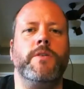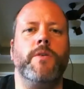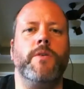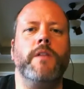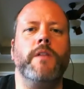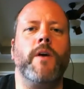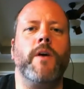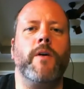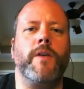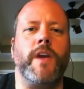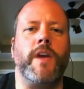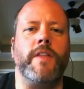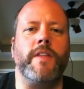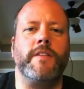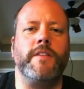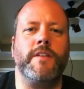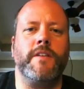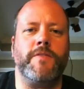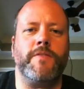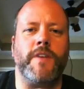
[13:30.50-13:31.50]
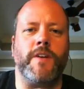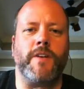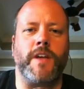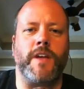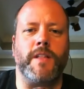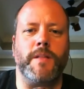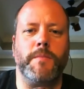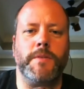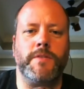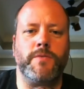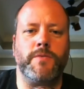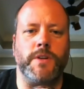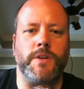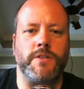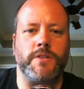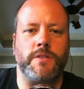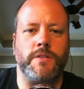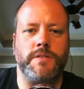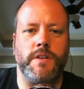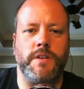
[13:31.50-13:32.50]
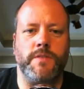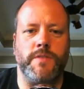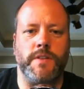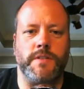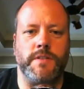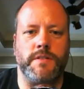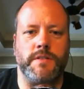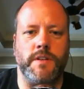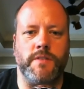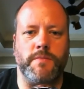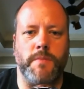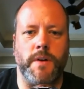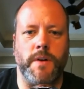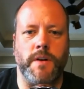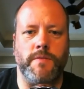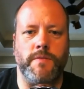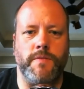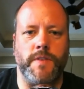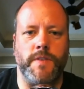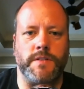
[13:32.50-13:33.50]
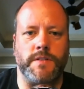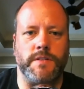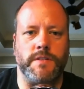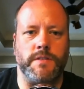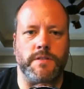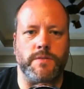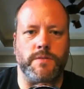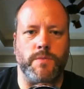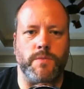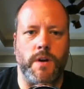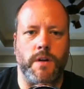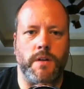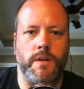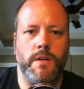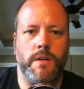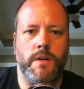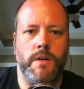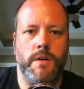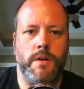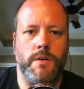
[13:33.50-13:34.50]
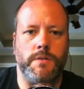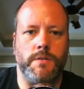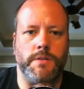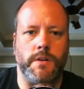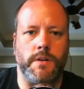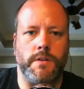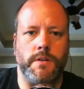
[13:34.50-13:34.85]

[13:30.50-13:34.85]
Uh, okay, that's not fair. Okay, let me switch. I'll see if this if mine fixes as well. Hold on.